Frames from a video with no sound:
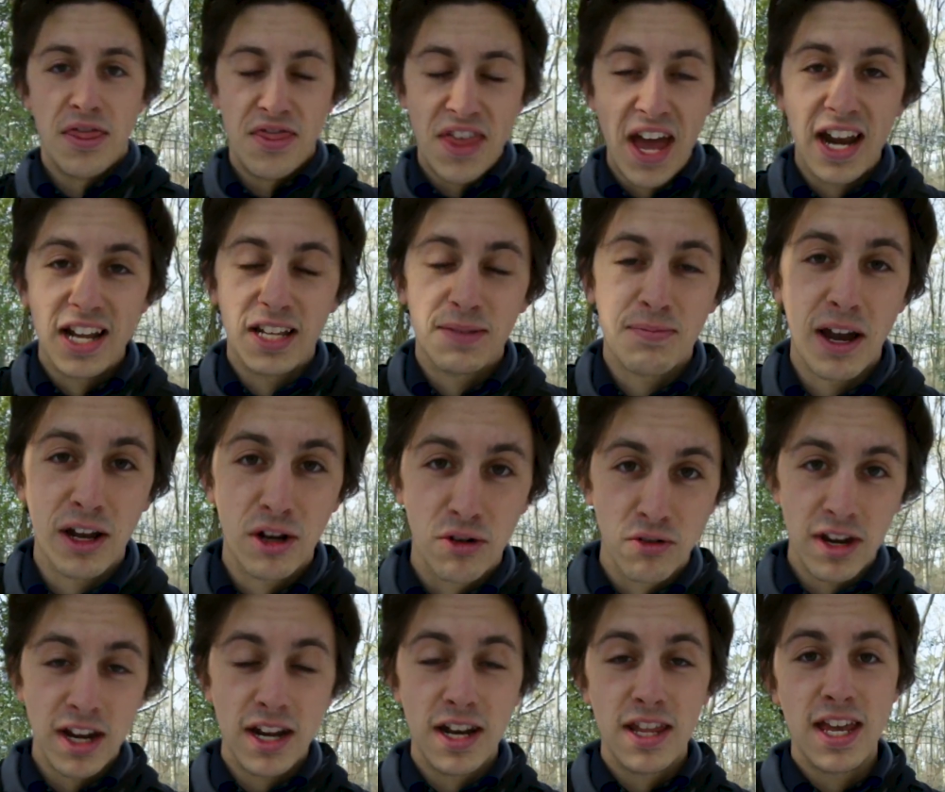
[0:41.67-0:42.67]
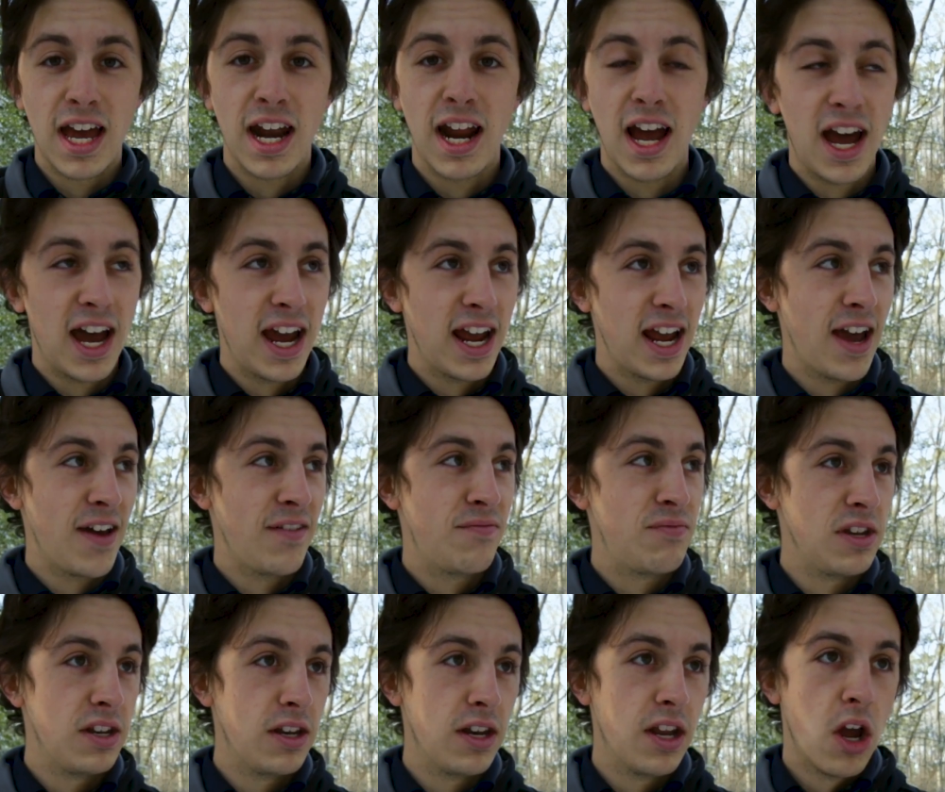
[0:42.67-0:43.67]
That is my grid that I have
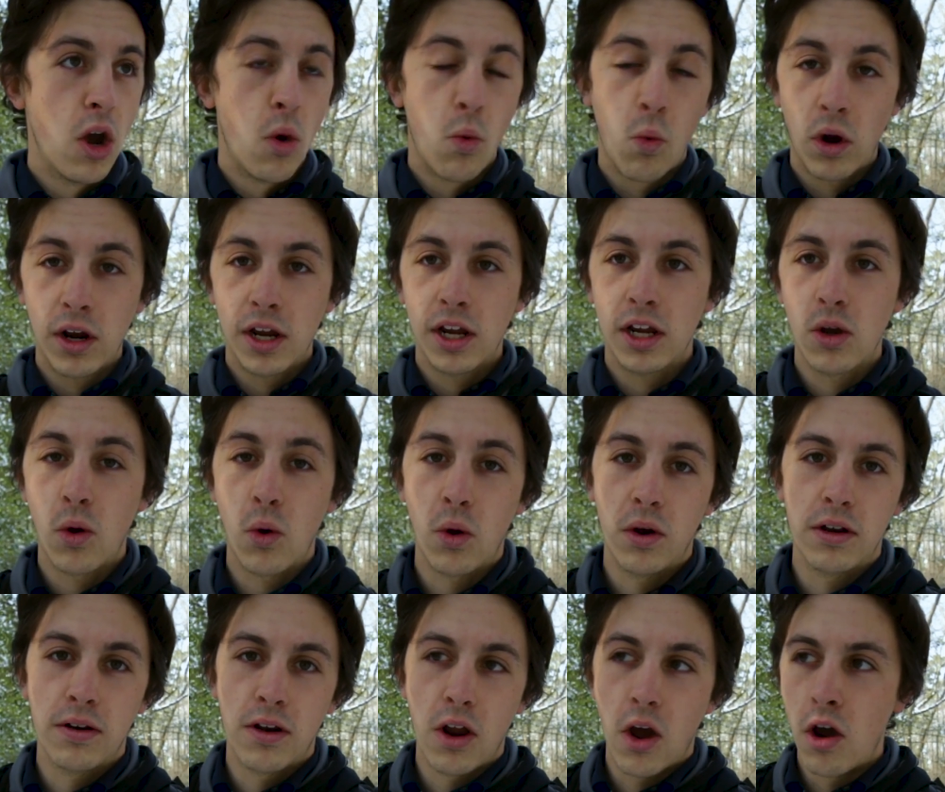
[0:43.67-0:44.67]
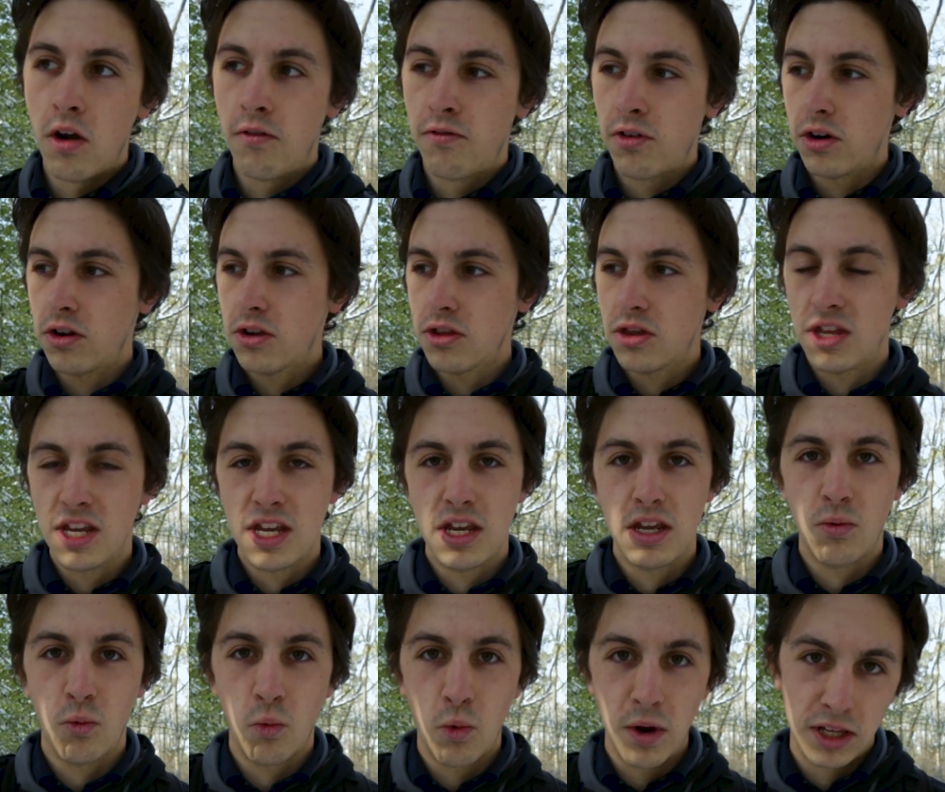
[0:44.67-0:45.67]
been working on over
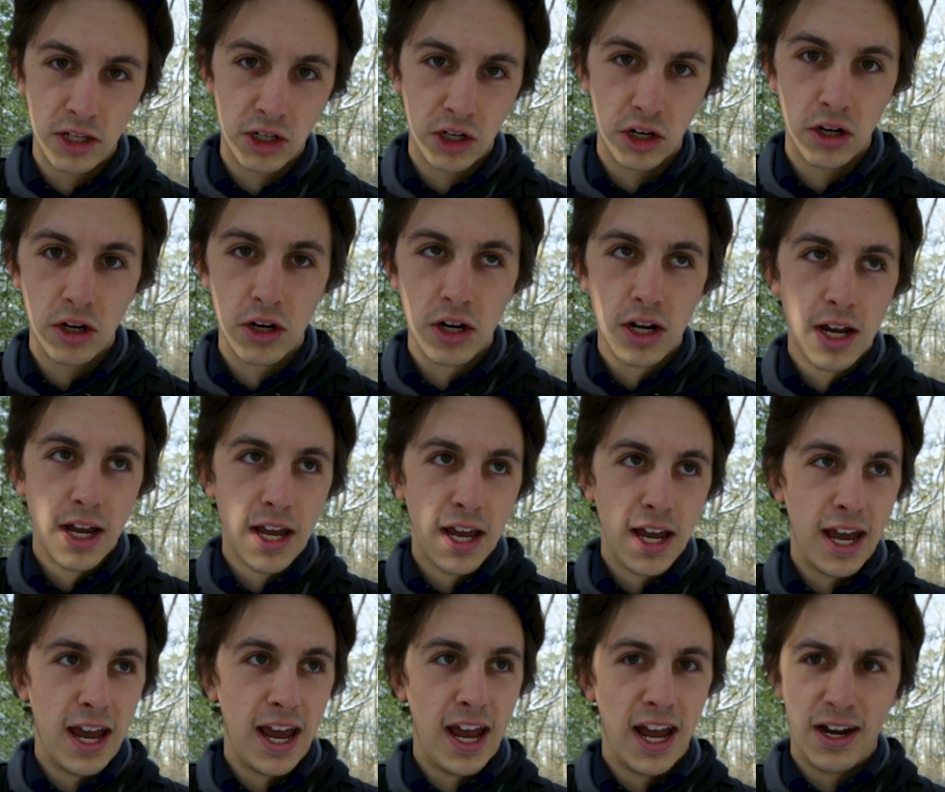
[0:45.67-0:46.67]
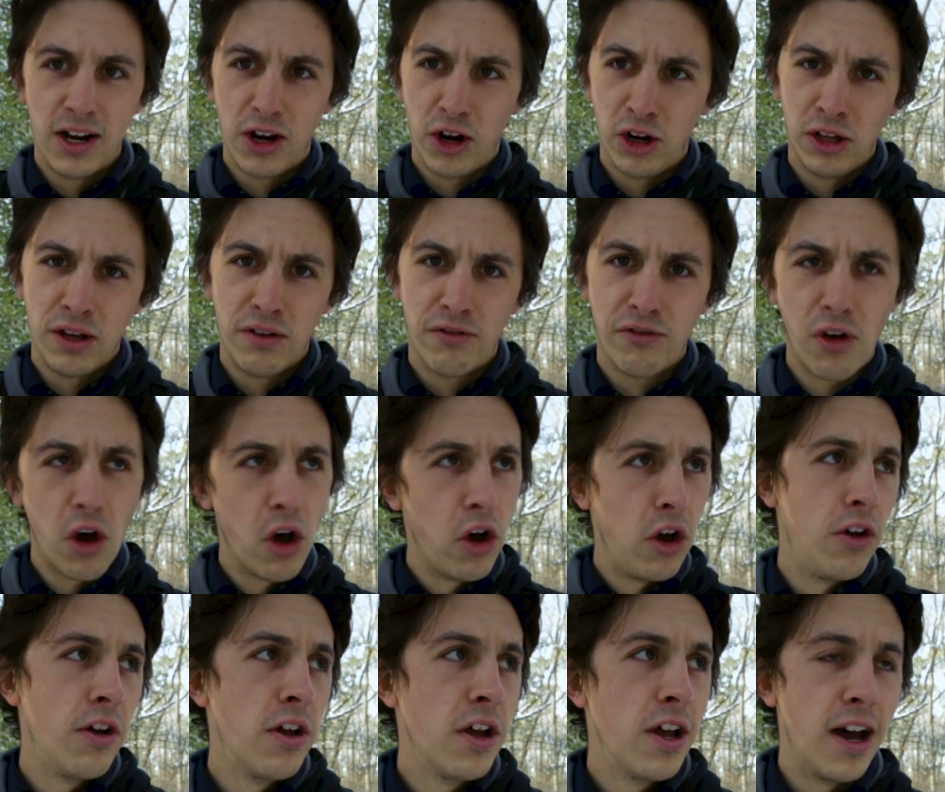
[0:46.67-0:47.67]
the winter and early
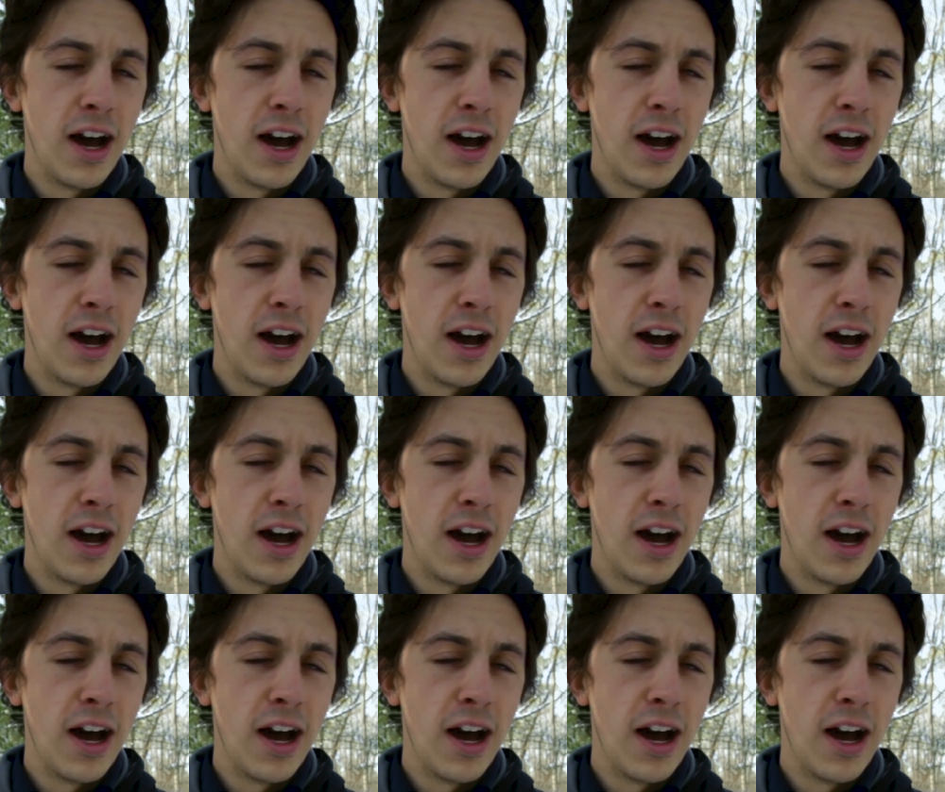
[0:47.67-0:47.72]
fall.